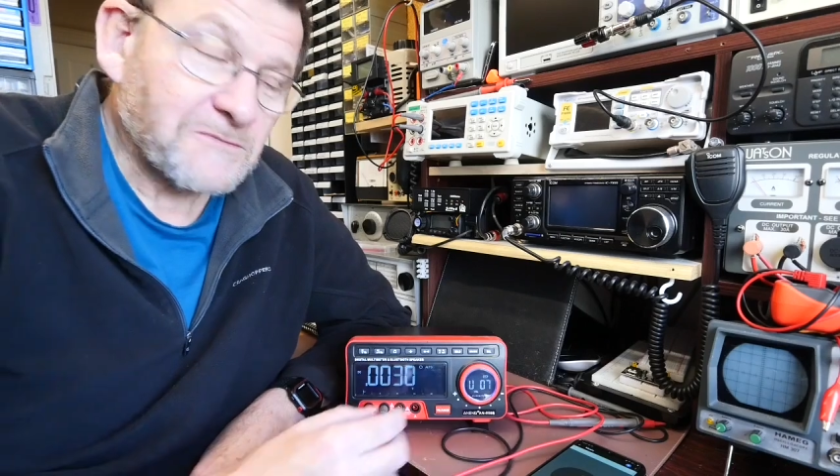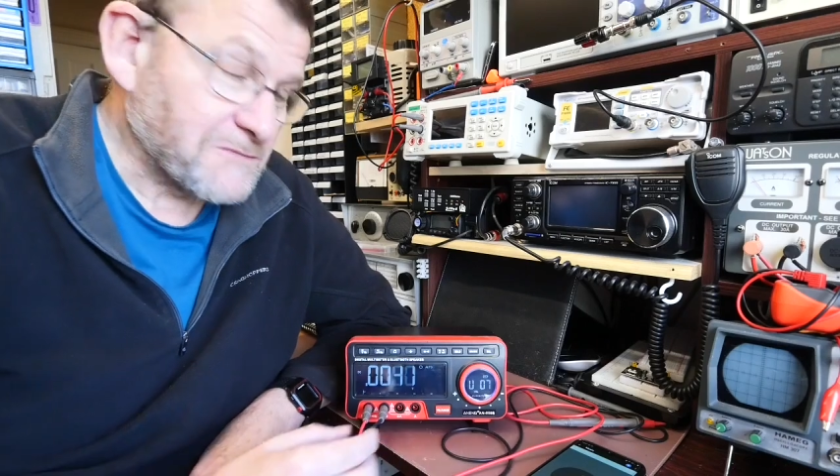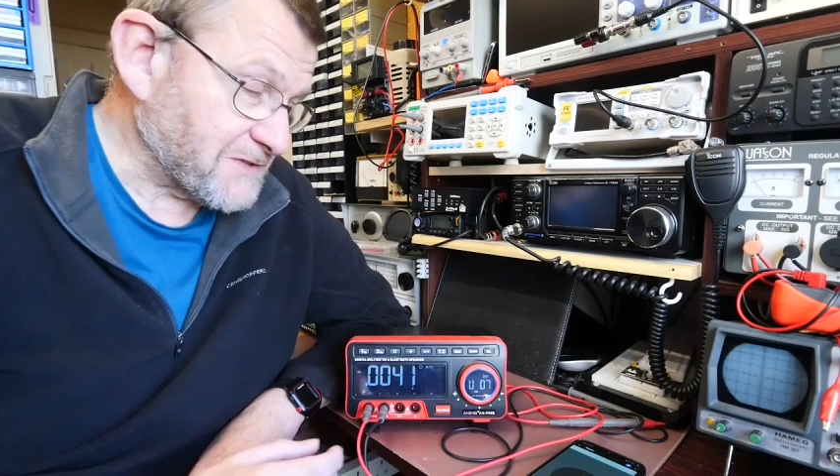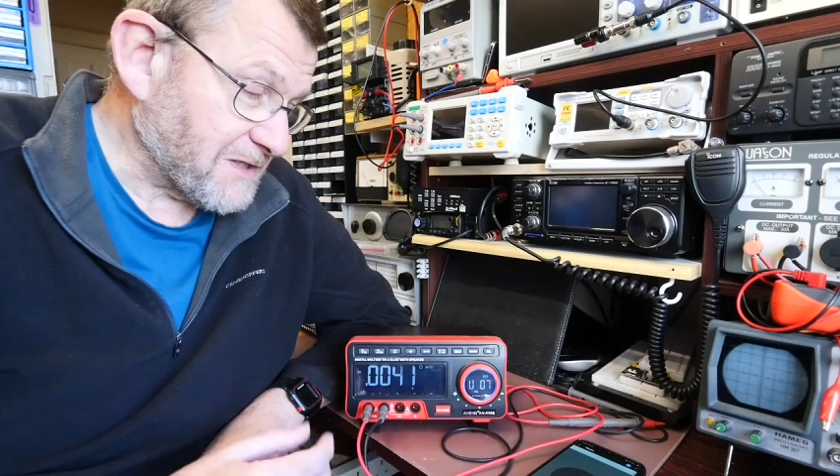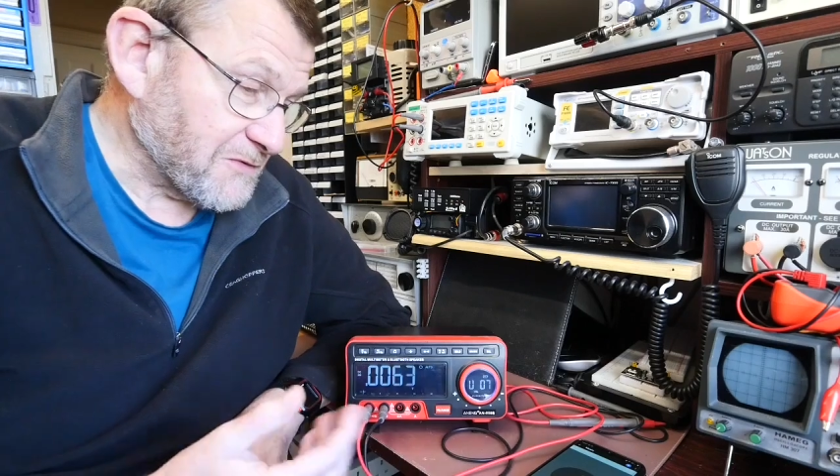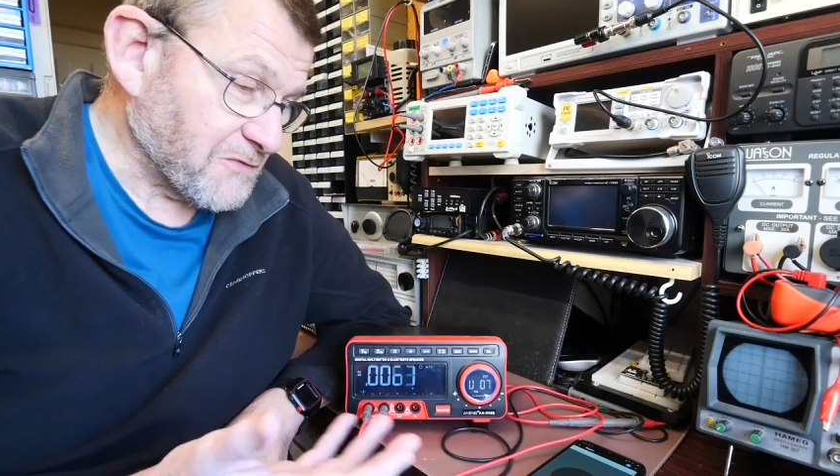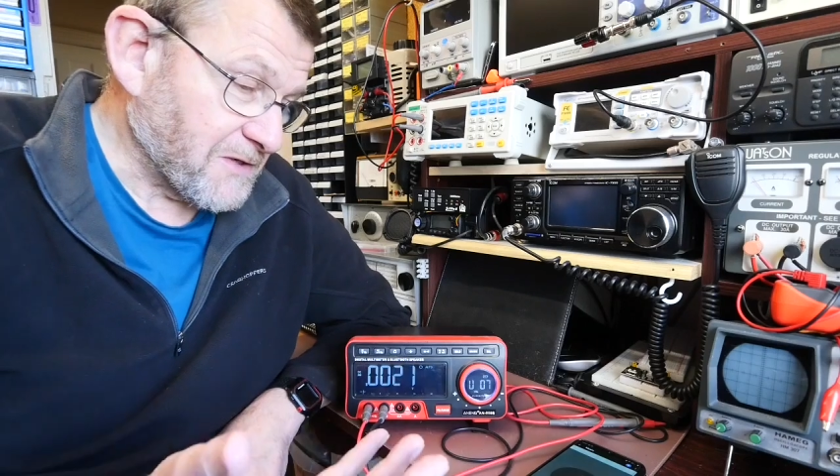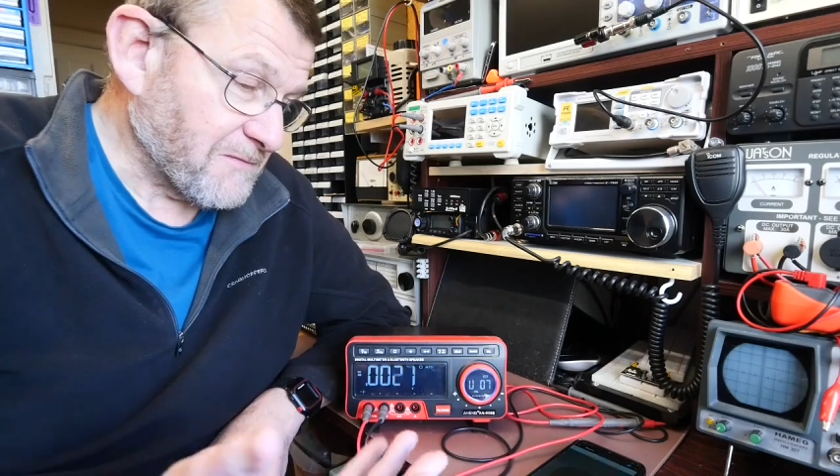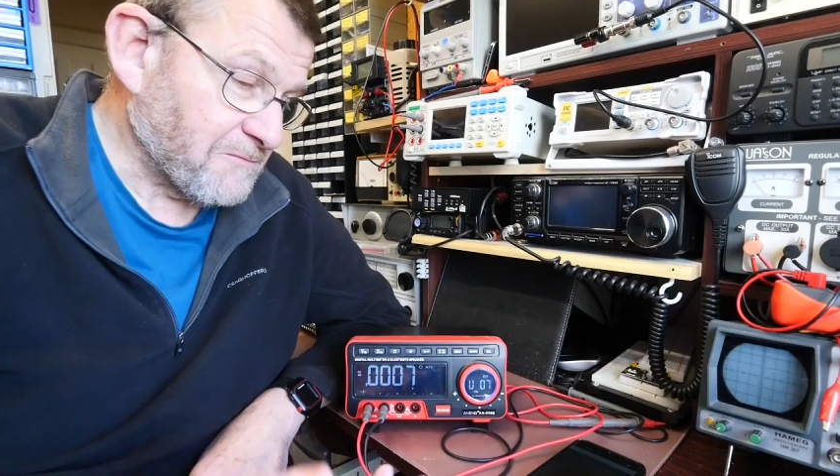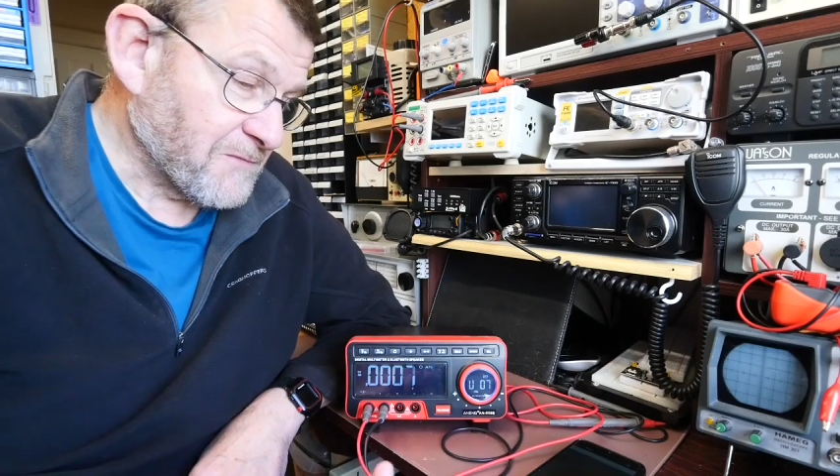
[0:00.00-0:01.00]

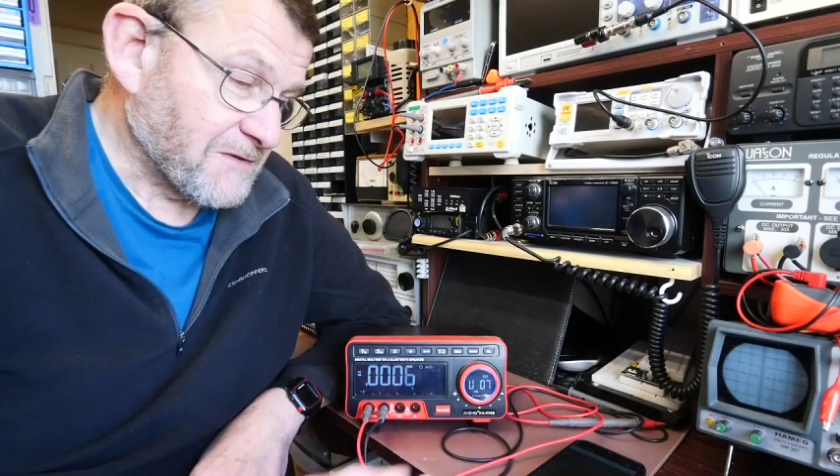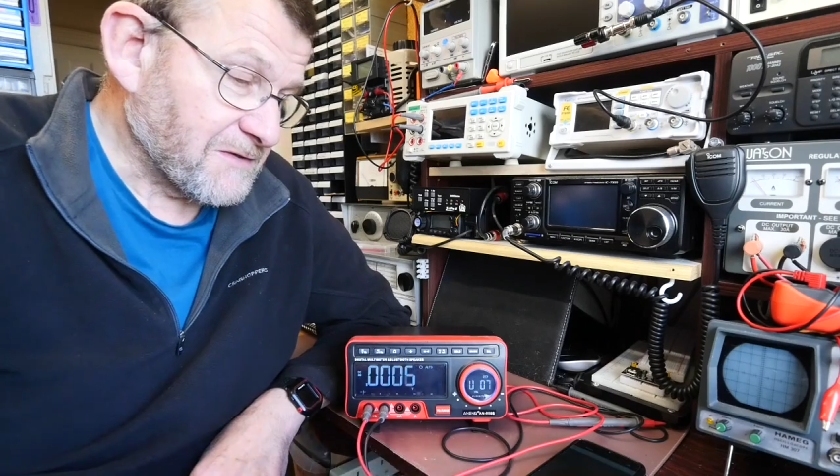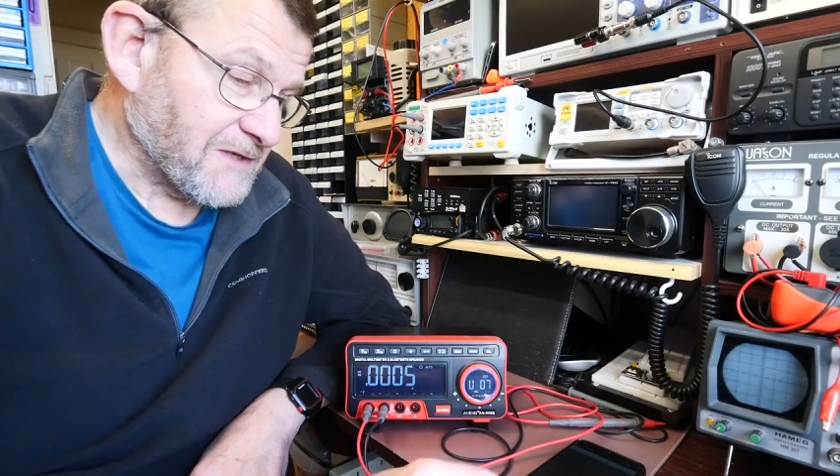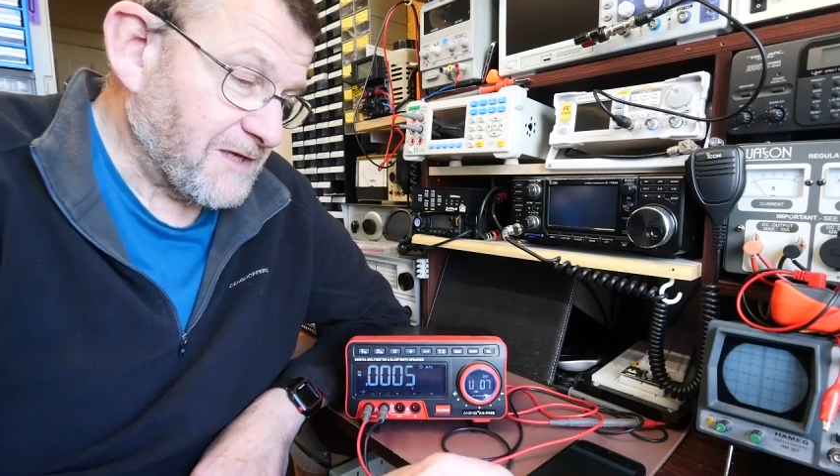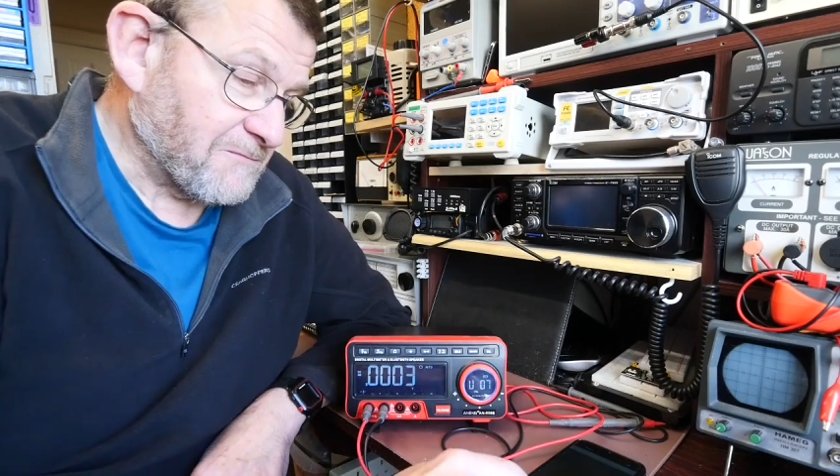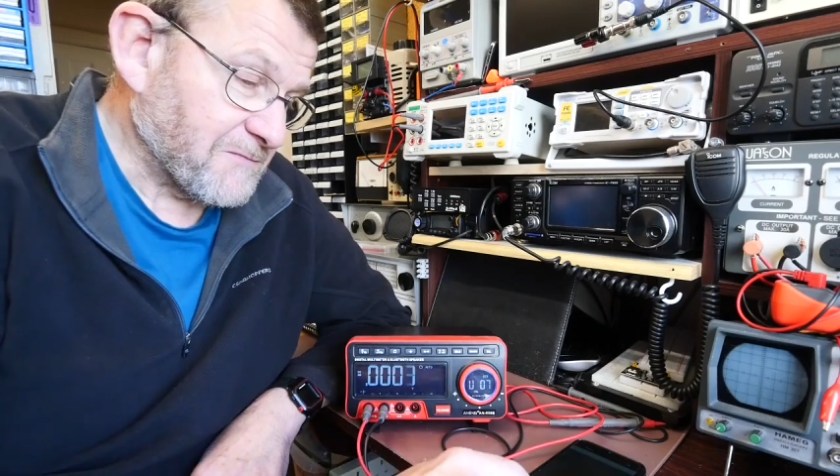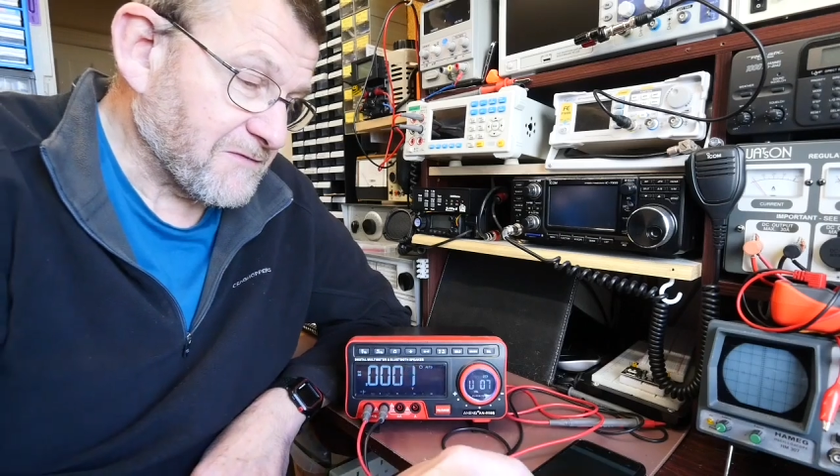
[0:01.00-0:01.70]
so yeah,